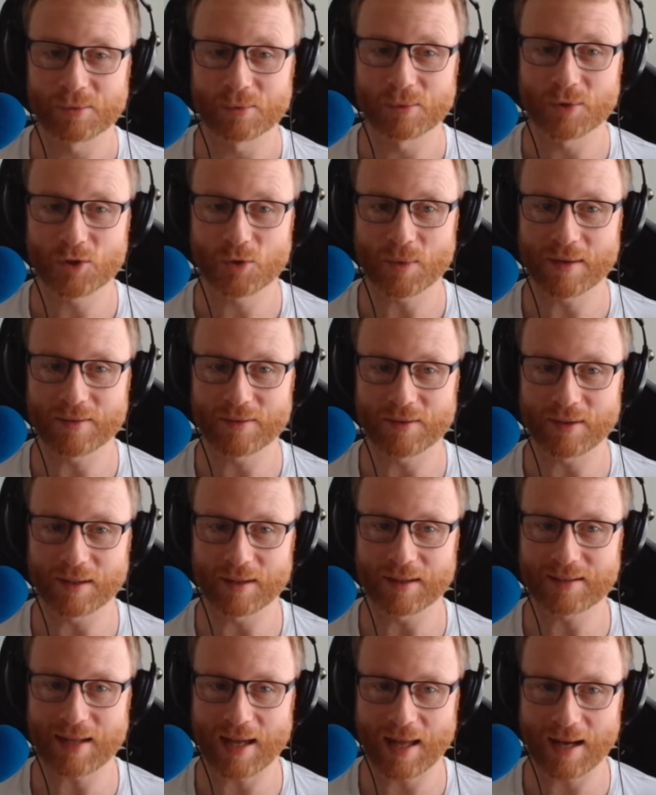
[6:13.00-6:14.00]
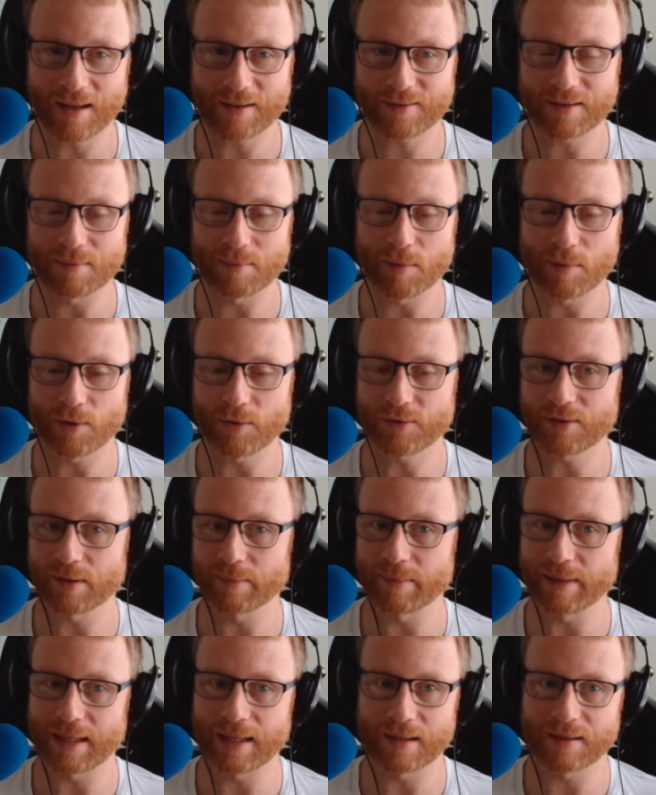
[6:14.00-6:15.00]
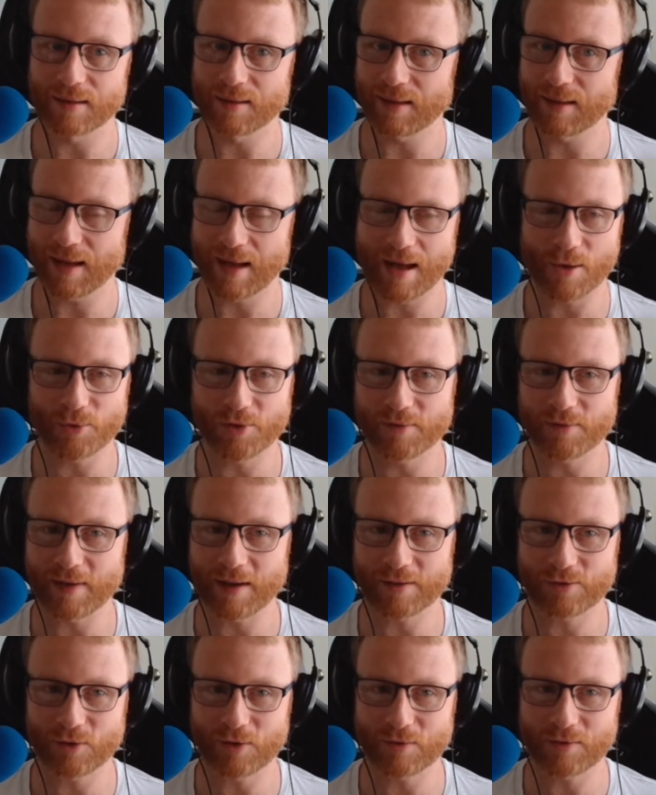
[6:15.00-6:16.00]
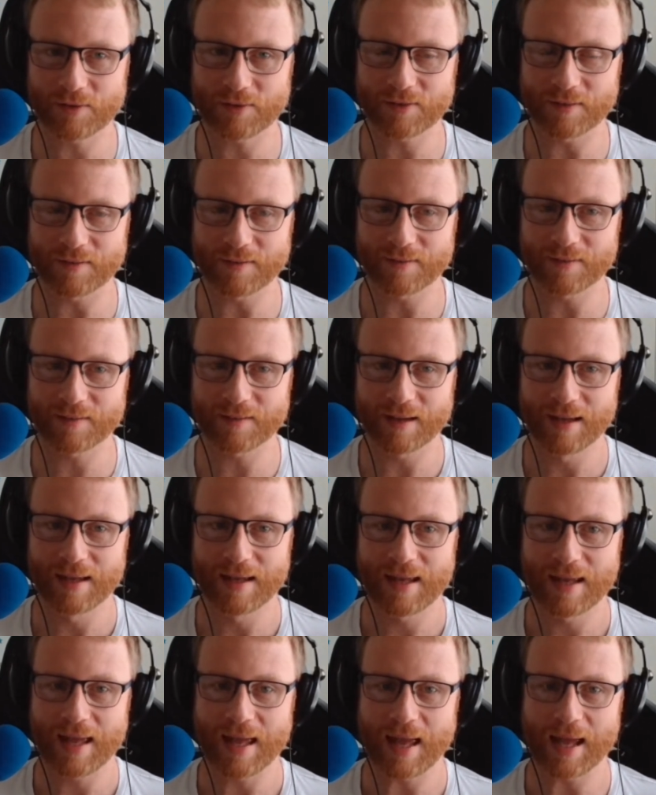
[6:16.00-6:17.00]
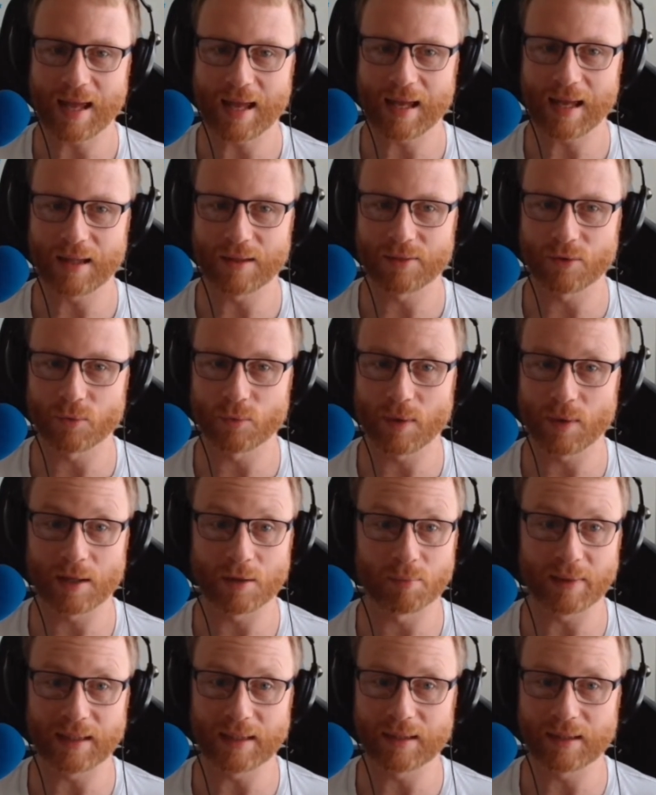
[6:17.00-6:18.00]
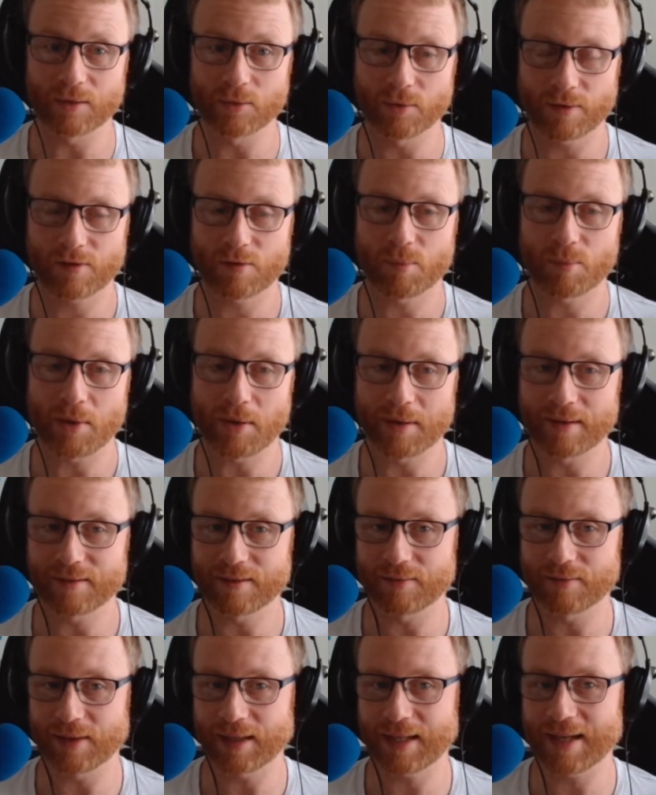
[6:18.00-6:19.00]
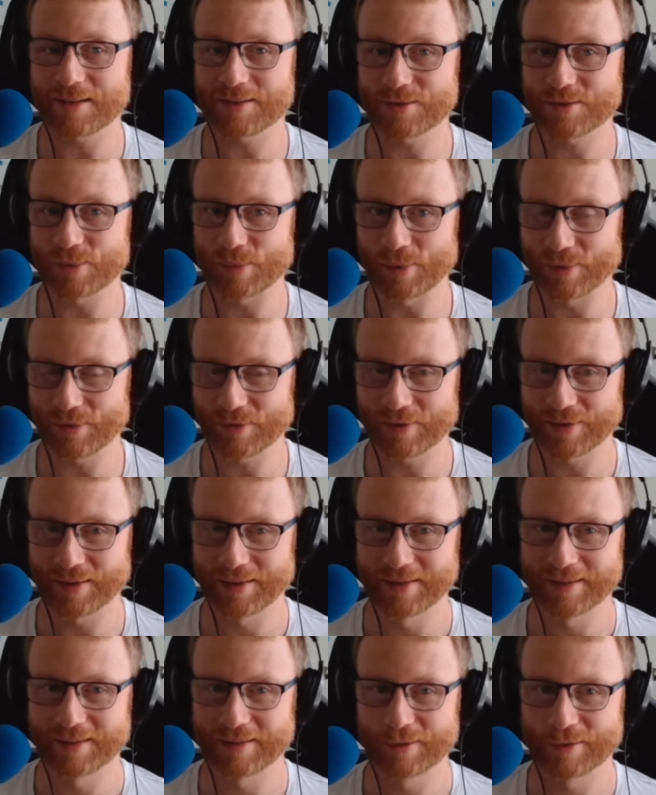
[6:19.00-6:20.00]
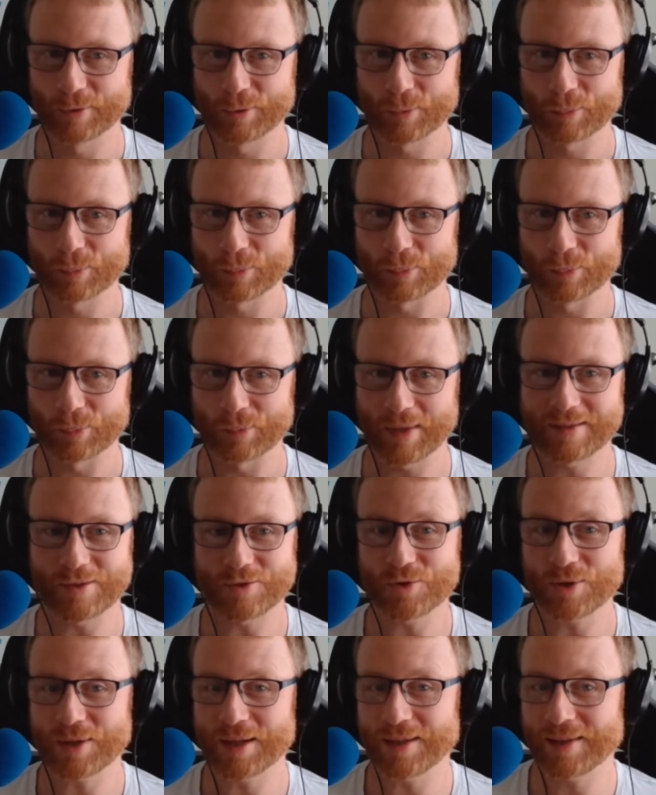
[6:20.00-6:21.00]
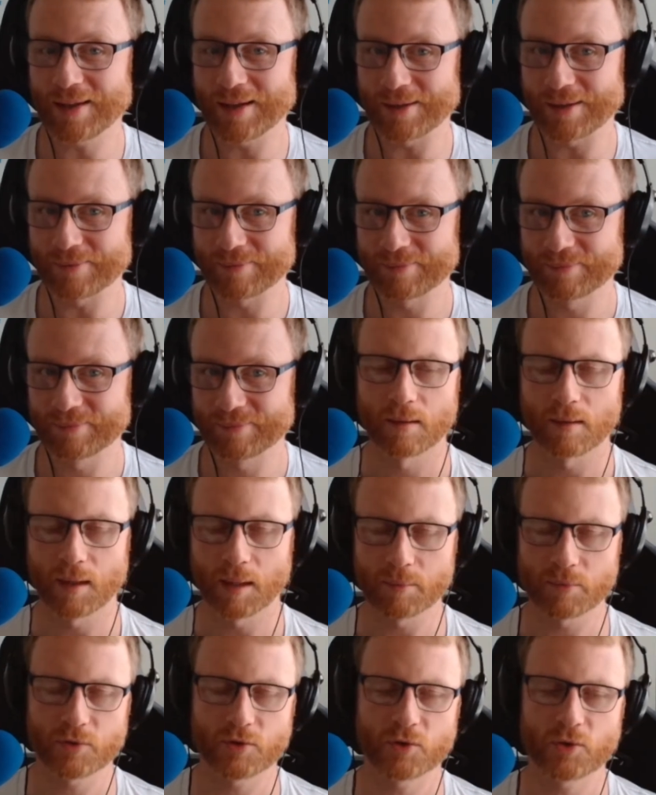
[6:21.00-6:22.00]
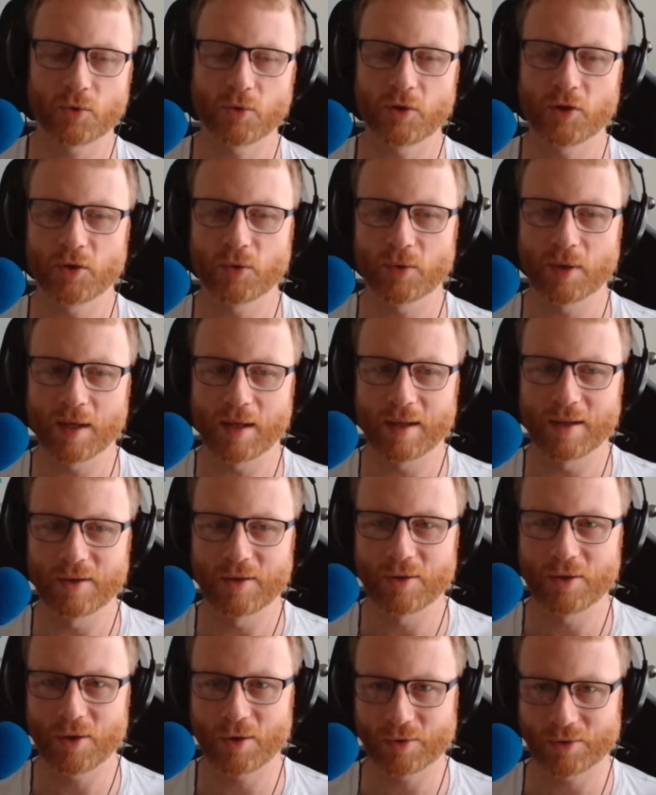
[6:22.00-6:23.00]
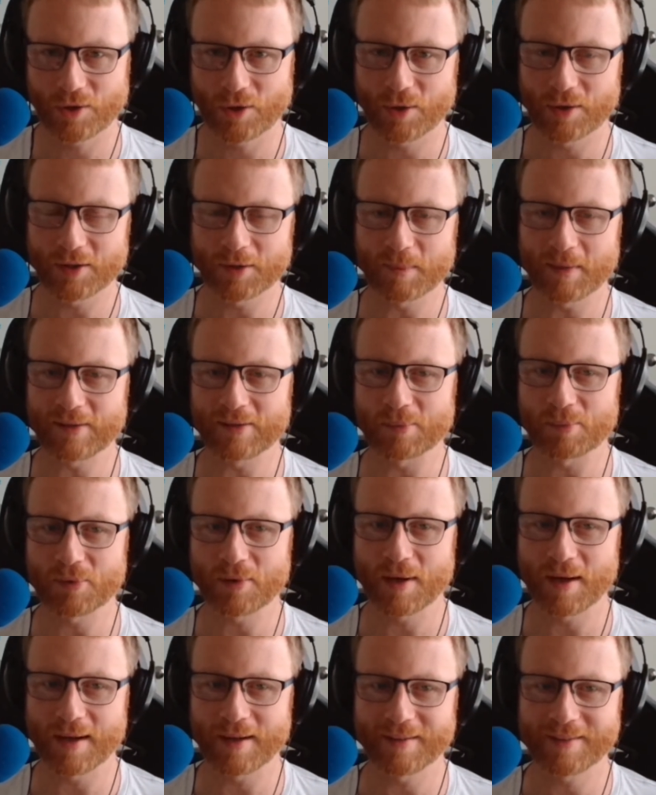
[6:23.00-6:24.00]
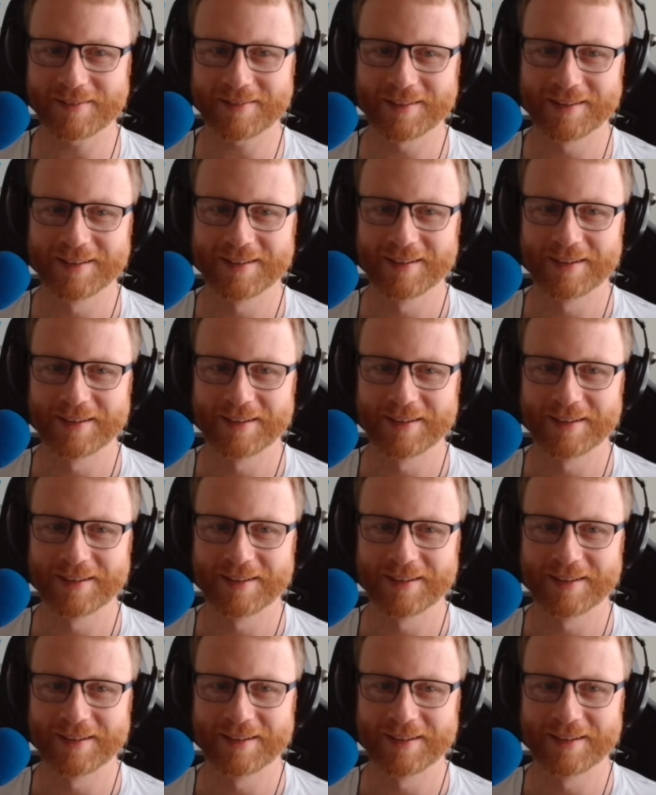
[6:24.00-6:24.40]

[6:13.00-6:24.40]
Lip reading: Which ones are going to tell us the most about the health of our services and the well-being or experience of our customers? That's a tricky thing. I'm sure you are not going to be surprised